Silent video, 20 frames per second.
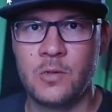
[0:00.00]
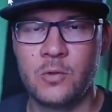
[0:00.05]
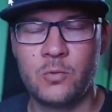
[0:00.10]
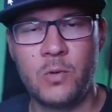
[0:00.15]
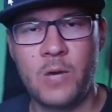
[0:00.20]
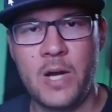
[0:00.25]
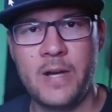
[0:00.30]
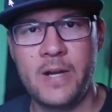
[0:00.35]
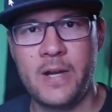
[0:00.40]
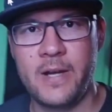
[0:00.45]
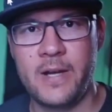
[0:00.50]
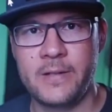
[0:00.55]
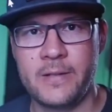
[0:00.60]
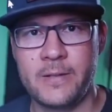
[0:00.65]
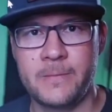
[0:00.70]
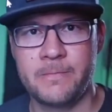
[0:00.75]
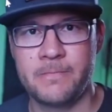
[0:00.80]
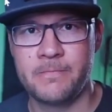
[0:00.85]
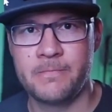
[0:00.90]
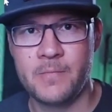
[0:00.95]
Ride height.
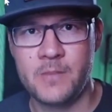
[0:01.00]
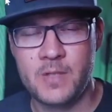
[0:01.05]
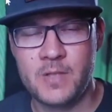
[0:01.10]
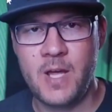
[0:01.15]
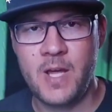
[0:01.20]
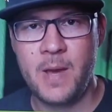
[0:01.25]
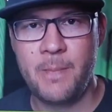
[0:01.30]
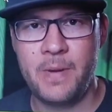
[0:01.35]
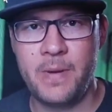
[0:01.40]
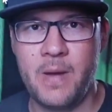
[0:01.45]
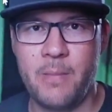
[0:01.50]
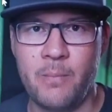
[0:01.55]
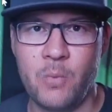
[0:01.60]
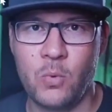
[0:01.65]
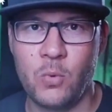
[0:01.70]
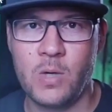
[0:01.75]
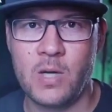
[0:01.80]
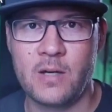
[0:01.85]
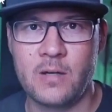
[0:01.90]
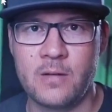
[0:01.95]
Step number
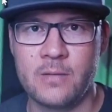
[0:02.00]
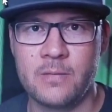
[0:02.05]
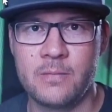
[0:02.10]
one.